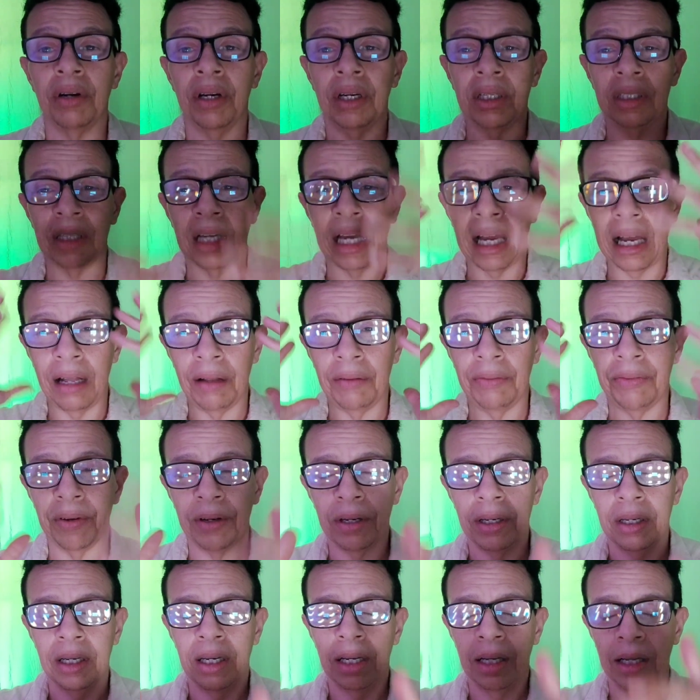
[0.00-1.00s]
It's
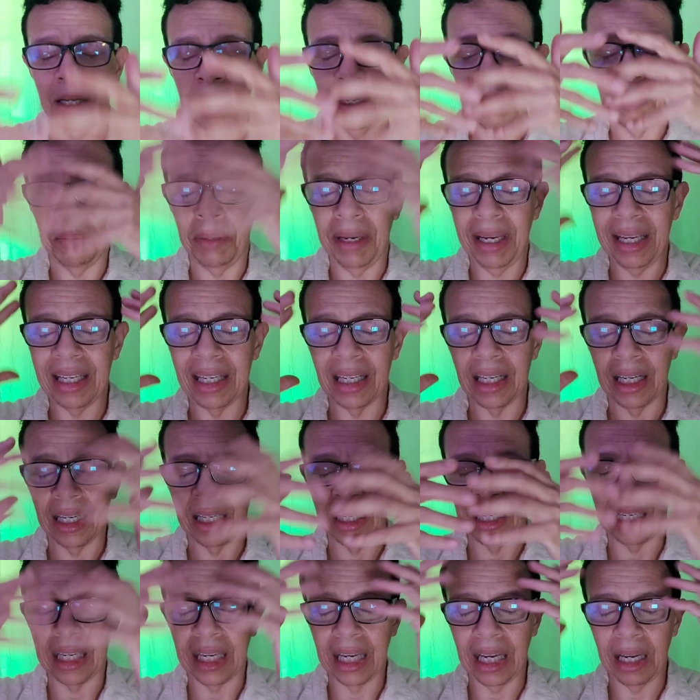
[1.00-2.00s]
alpha, beta,
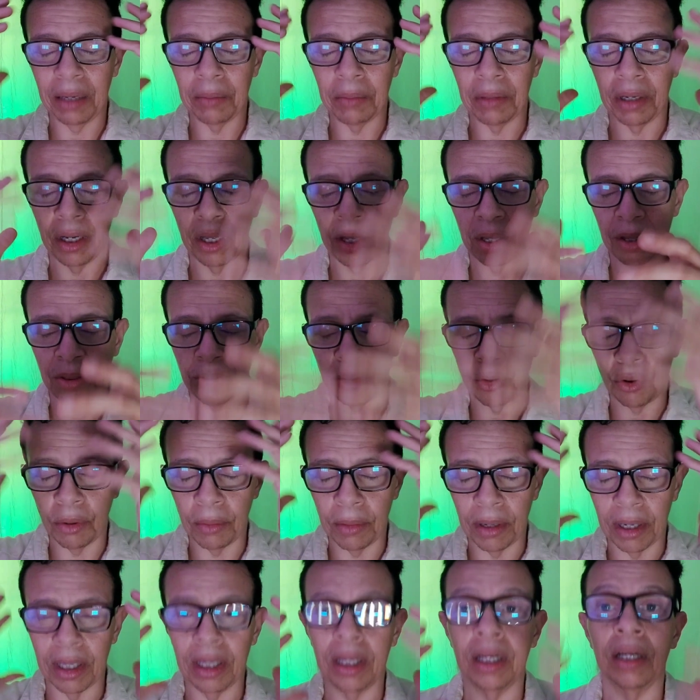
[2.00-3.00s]
gamma,
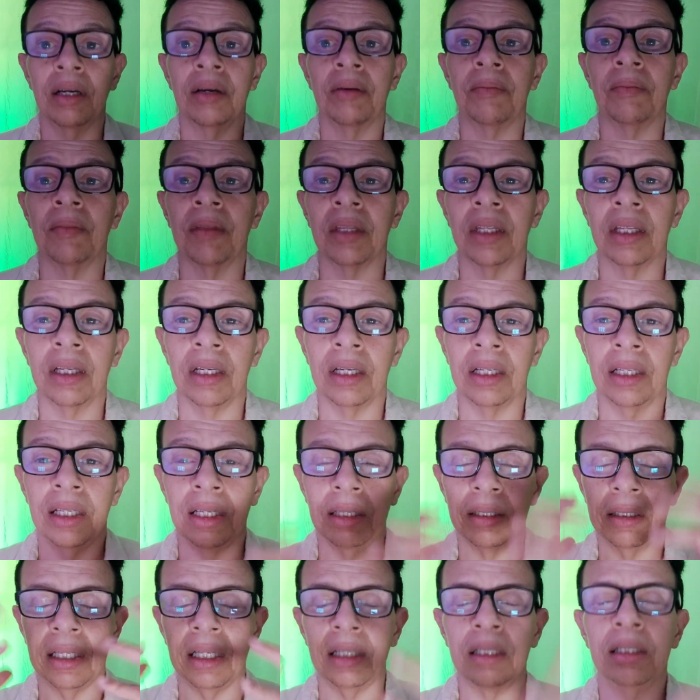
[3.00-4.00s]
therma.
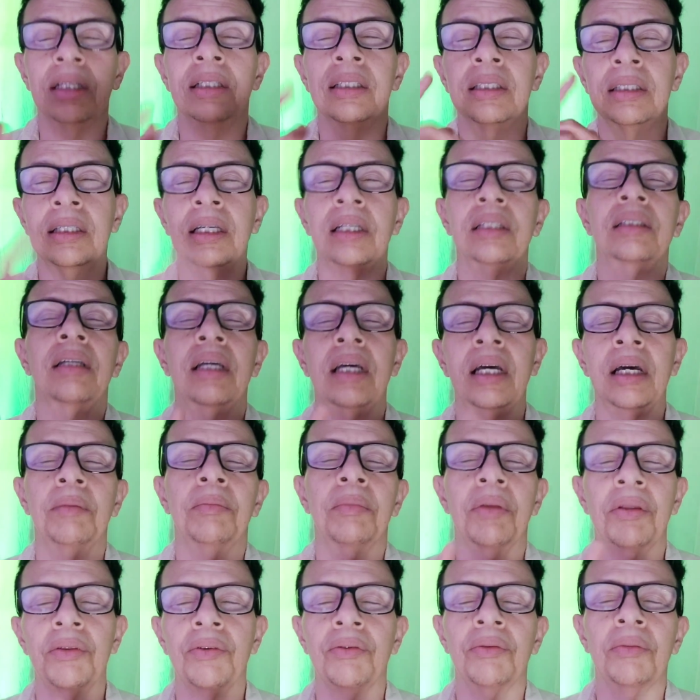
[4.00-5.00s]
It's delta,
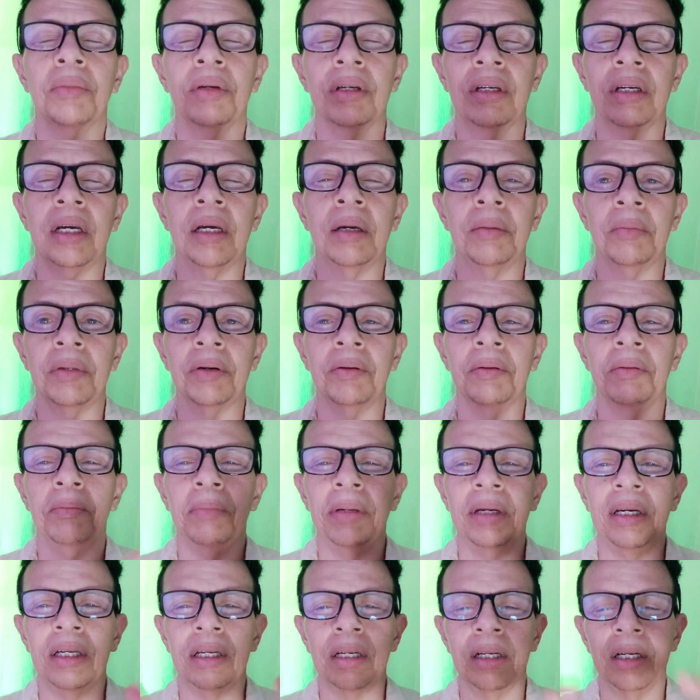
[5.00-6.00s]
alpha, therma, gamma,
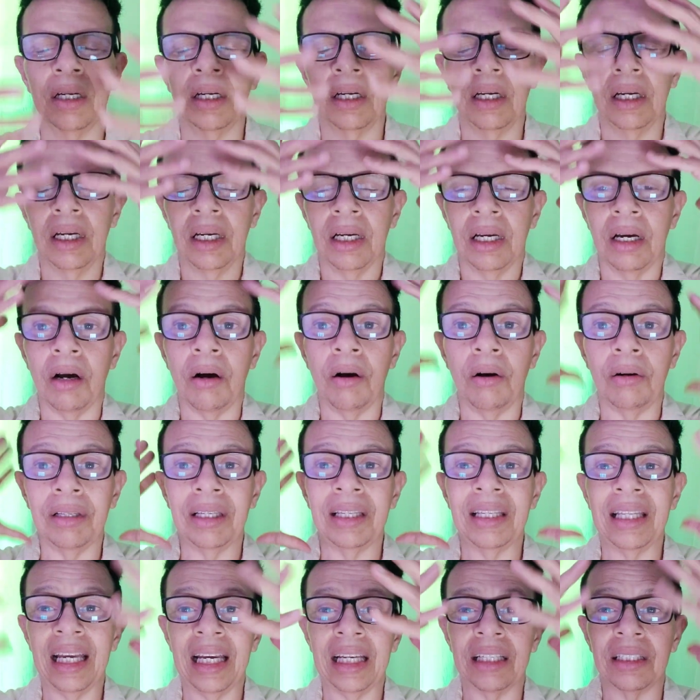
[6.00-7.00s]
beta.
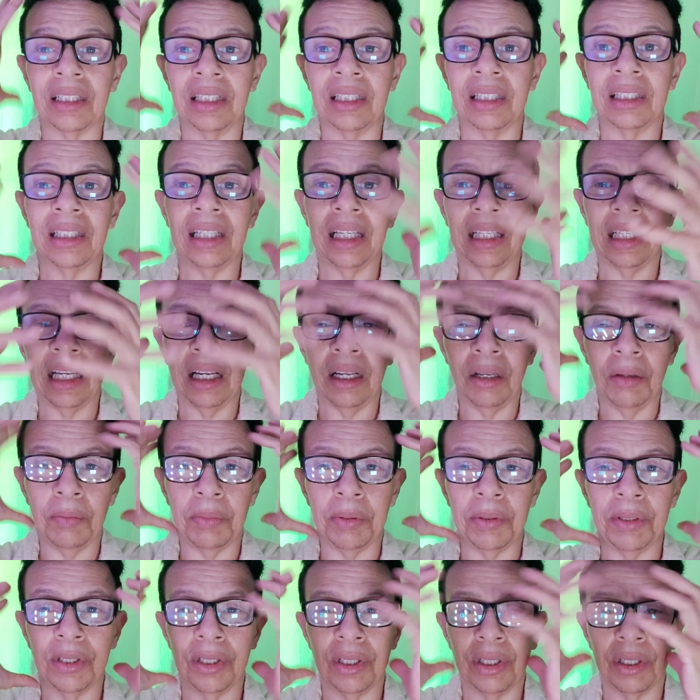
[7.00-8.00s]
All of that. That
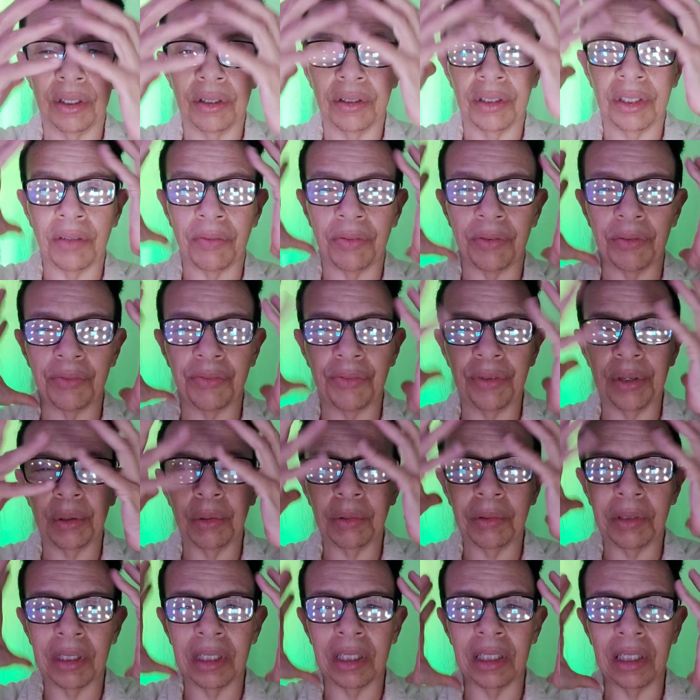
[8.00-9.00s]
helps different
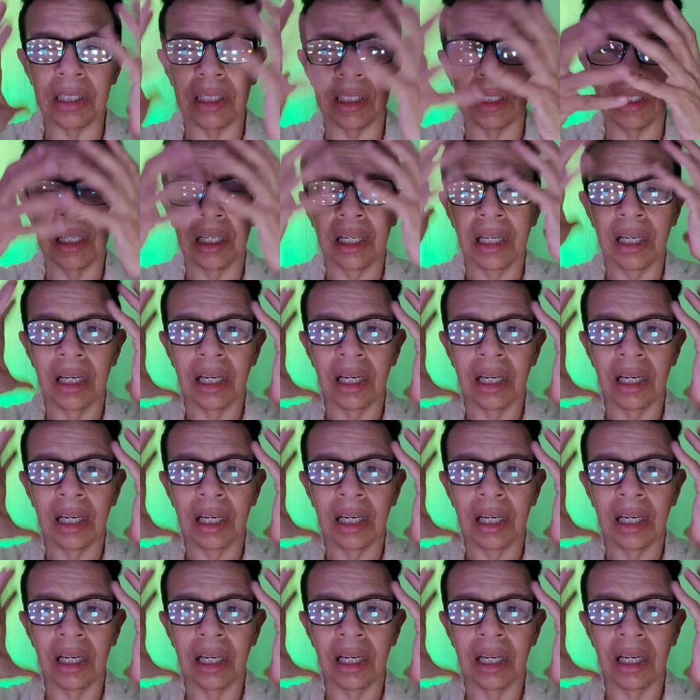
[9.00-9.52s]
frequencies.